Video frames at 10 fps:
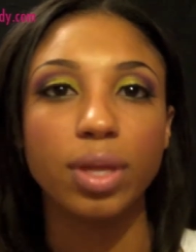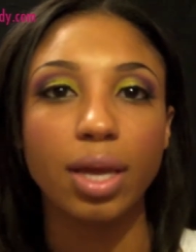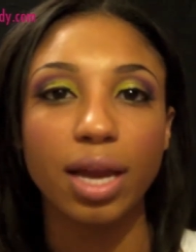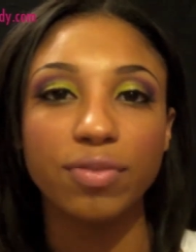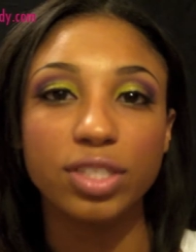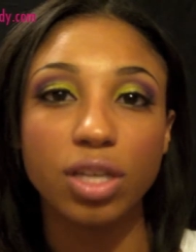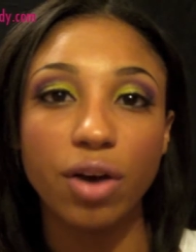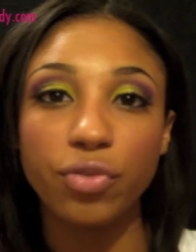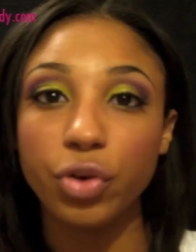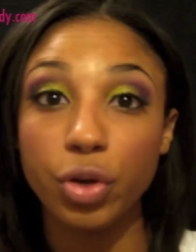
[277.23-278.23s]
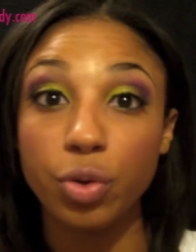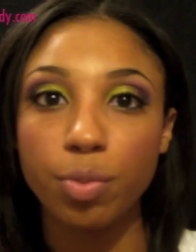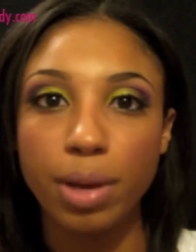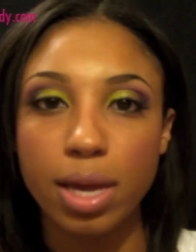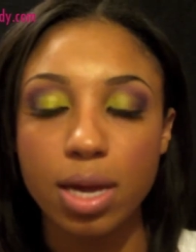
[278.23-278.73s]
kind of a soft
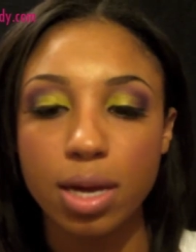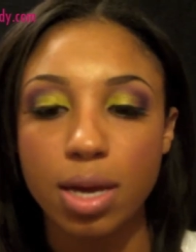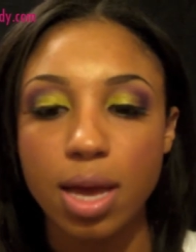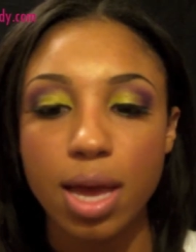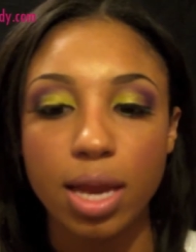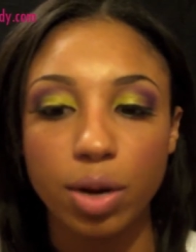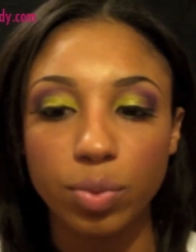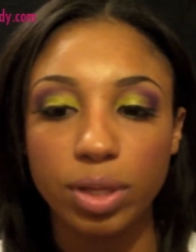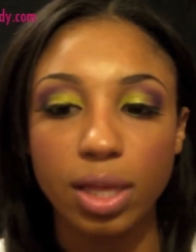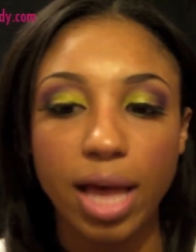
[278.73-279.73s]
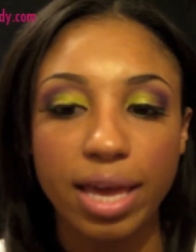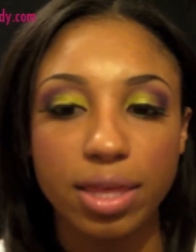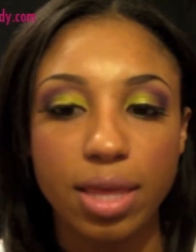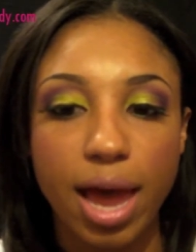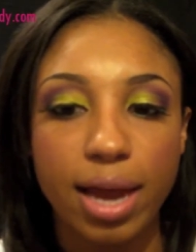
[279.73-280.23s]
nude pink, and I really like
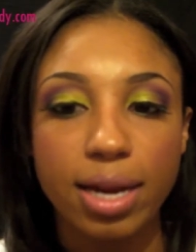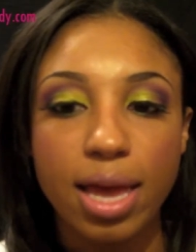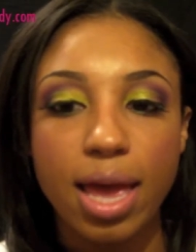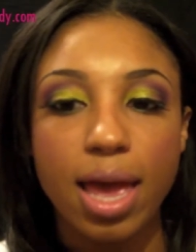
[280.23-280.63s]
that.